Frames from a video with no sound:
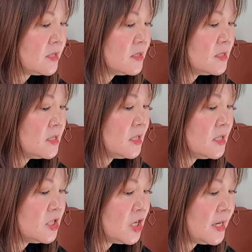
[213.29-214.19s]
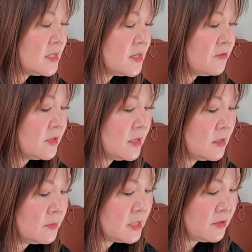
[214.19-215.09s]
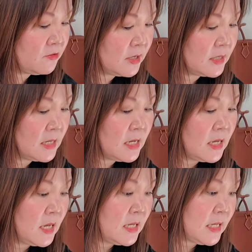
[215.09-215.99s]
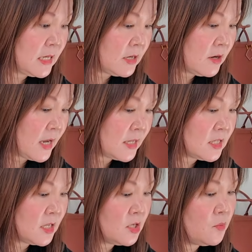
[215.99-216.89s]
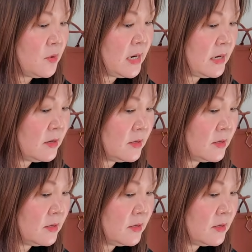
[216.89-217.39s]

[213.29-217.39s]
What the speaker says: The shine is definitely a little bit different. Here, I can tell you where